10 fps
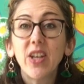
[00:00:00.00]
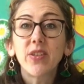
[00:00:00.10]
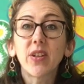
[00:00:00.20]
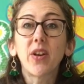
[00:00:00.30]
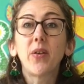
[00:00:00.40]

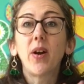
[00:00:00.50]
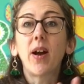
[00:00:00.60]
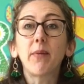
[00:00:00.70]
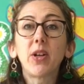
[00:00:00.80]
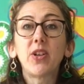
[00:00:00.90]
So
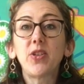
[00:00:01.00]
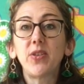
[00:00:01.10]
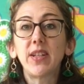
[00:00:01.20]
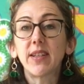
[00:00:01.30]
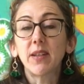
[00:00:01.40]
I'm going to do
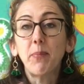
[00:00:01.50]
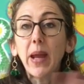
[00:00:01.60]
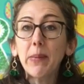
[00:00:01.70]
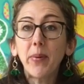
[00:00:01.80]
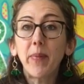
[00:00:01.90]
this as a
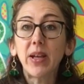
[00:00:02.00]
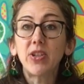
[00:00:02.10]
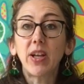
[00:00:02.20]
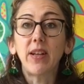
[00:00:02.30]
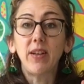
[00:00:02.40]
paper
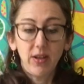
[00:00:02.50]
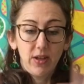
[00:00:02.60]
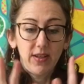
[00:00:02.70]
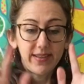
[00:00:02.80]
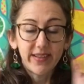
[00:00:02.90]
mache
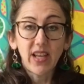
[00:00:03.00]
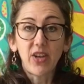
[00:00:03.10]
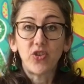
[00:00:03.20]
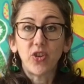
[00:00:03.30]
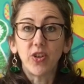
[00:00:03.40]

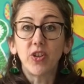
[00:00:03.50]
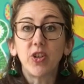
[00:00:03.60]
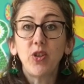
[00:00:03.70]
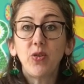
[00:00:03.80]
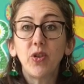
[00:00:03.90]
session,
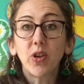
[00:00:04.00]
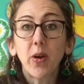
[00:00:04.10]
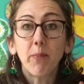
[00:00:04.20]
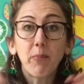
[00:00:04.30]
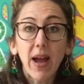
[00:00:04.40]
and you can
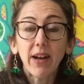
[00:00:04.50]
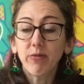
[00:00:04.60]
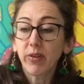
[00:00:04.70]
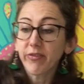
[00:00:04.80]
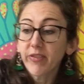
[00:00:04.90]
come back and
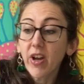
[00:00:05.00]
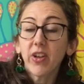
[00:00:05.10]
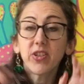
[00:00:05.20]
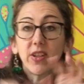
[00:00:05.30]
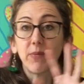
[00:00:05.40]
refer
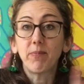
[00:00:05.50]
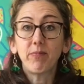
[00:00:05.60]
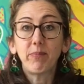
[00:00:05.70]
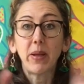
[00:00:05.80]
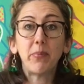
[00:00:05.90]
to the
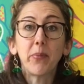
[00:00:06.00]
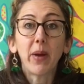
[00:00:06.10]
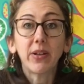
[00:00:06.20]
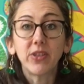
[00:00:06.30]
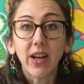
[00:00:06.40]
paper mache.